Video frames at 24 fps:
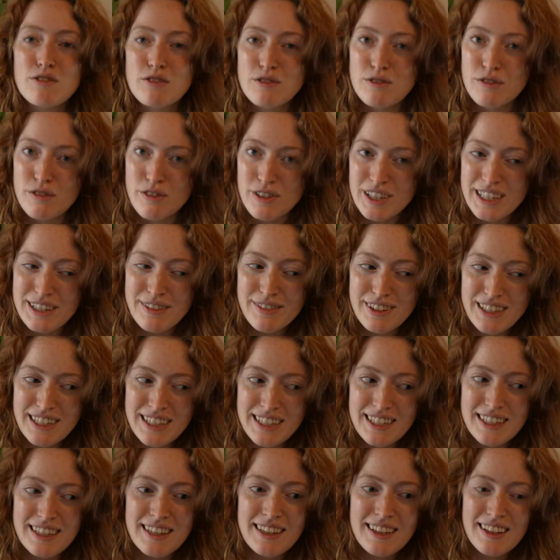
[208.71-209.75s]

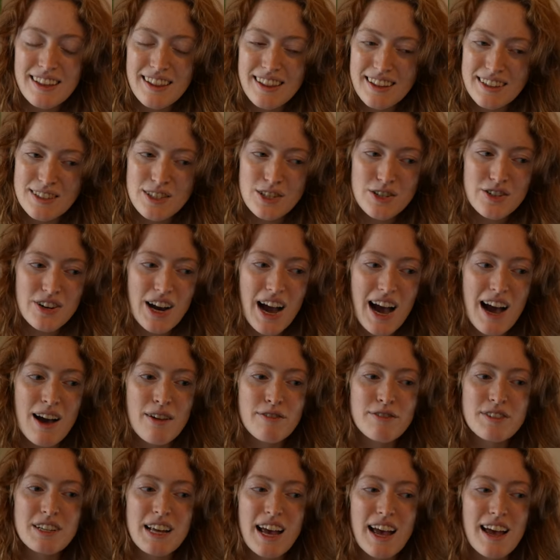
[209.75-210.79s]
reread this
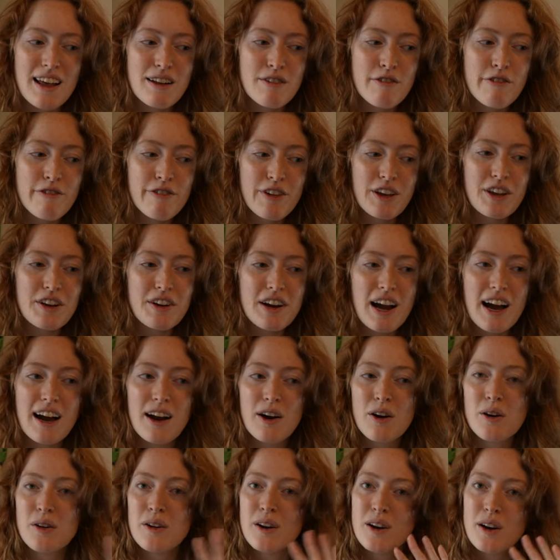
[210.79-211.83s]
draft, and figure
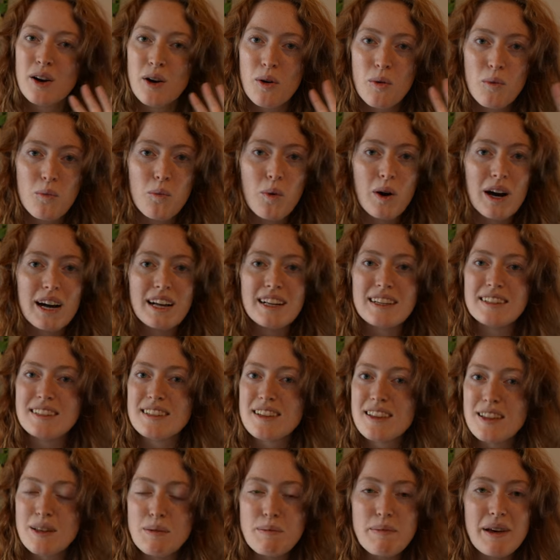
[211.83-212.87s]
out what
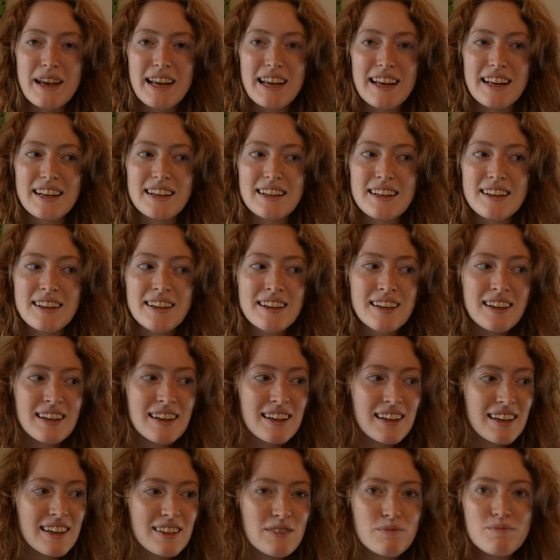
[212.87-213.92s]
the main
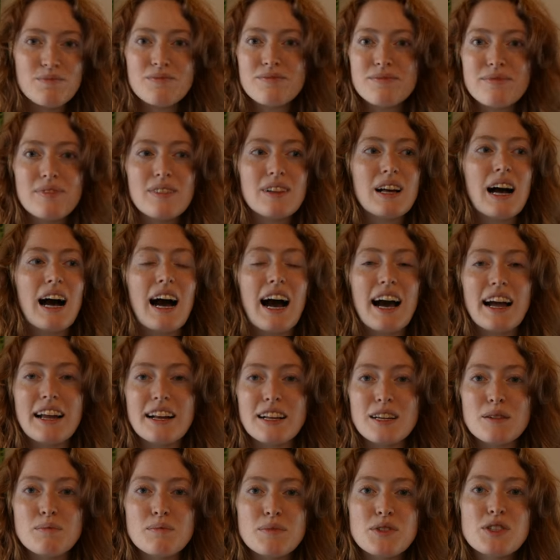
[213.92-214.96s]

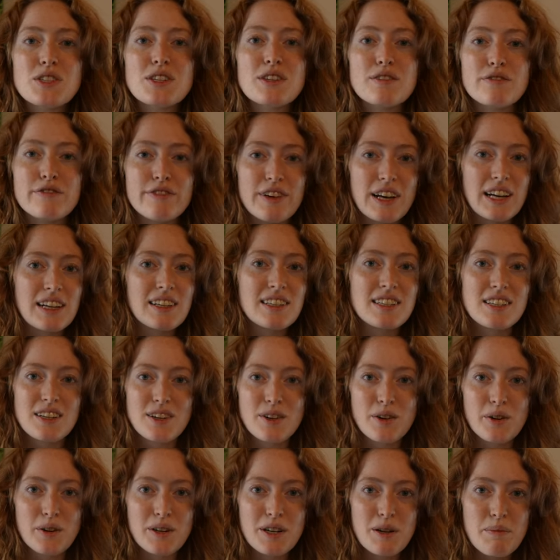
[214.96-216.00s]
items to fix
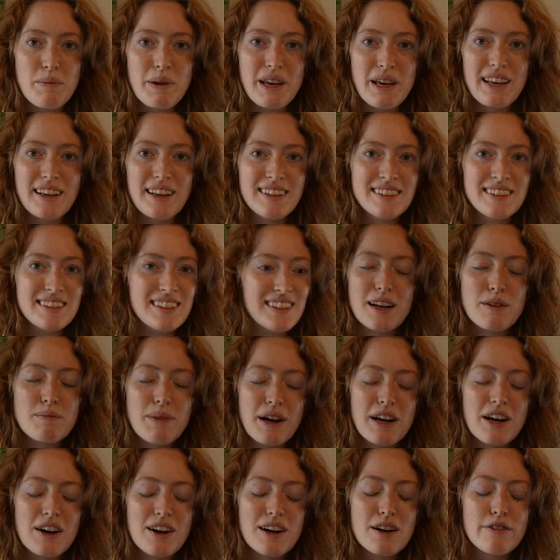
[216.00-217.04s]
are going to be. In
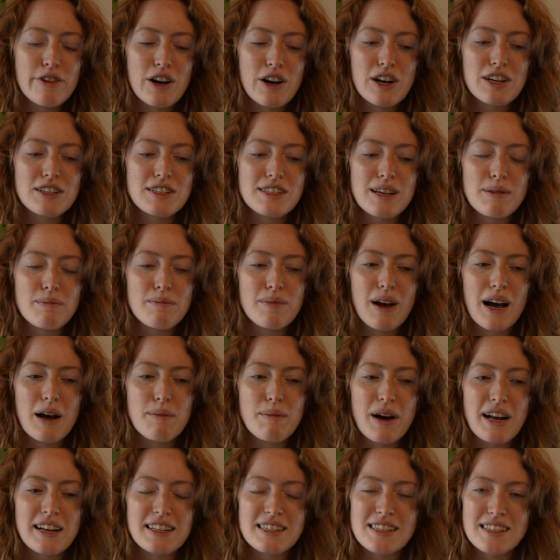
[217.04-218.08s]
my heart of hearts, I'm, I'm
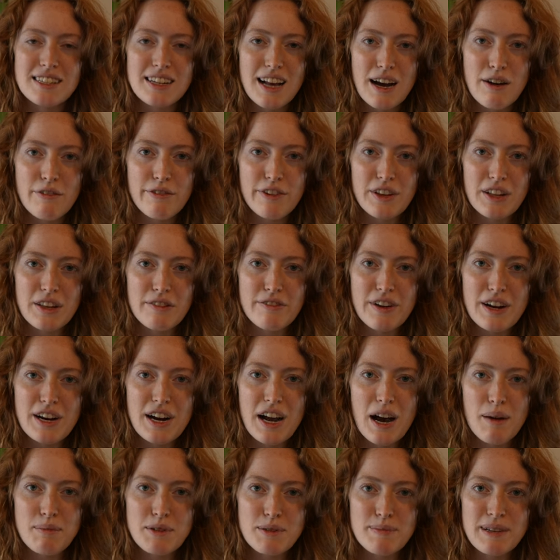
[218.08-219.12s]
honestly not feeling very
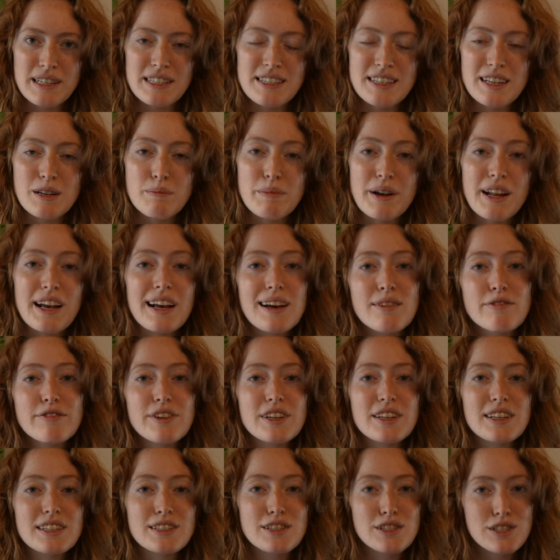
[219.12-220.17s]
optimistic, but I am
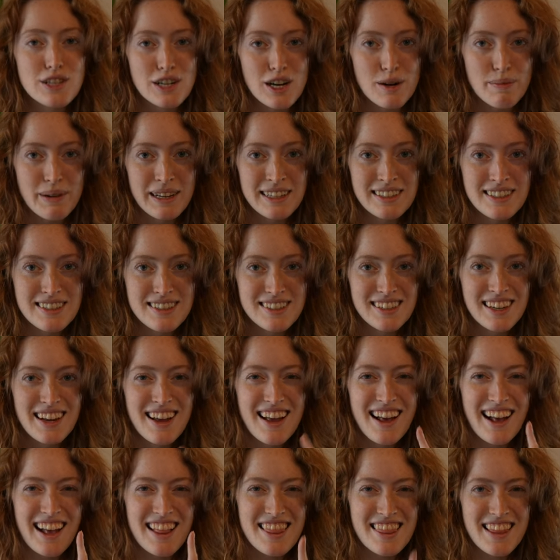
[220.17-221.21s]
feeling determined,
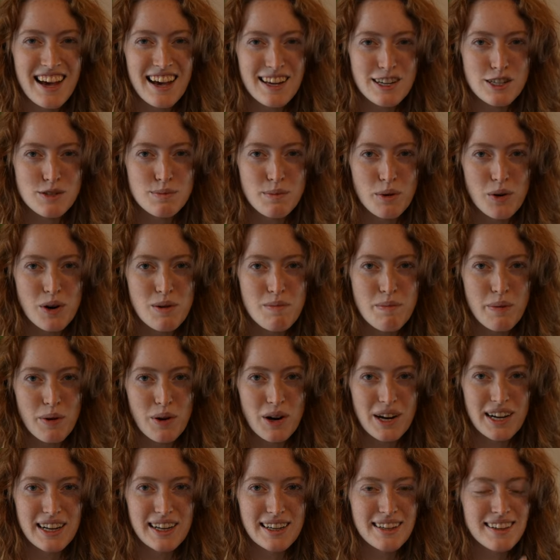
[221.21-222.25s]
and that is more
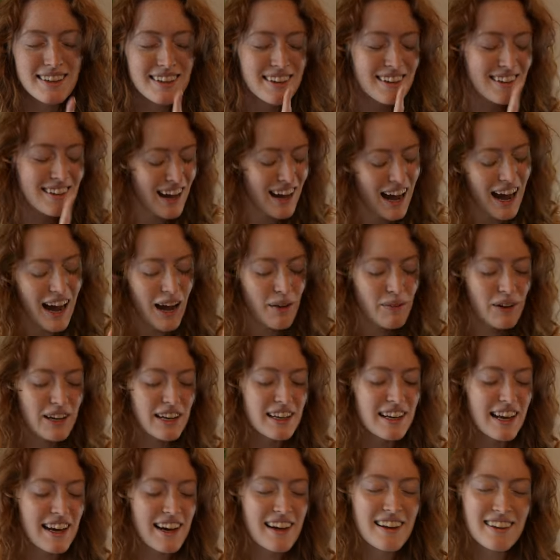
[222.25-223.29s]
important. I'm
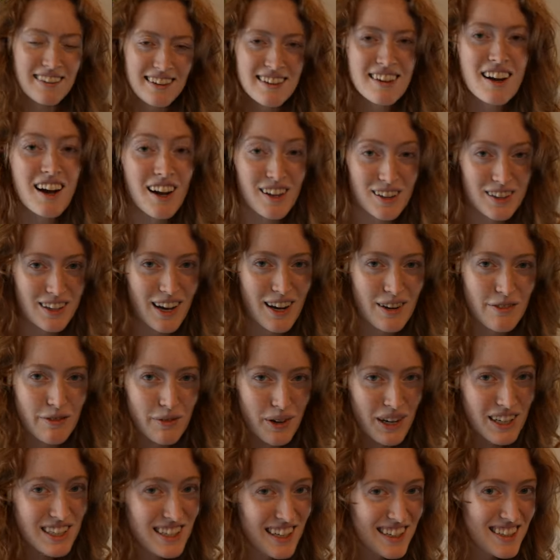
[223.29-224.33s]
gonna get a lot of
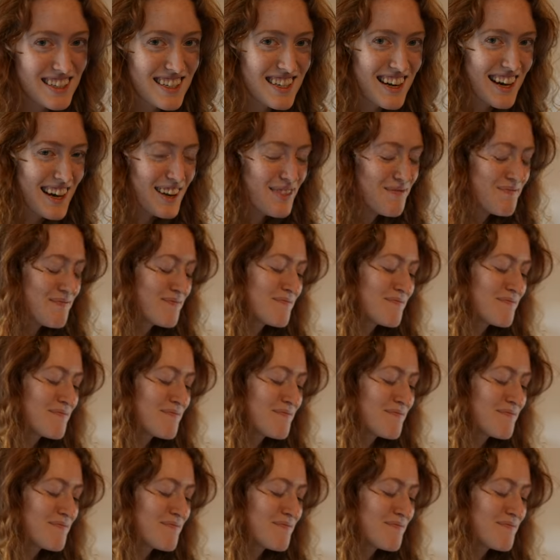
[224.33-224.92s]
work done today.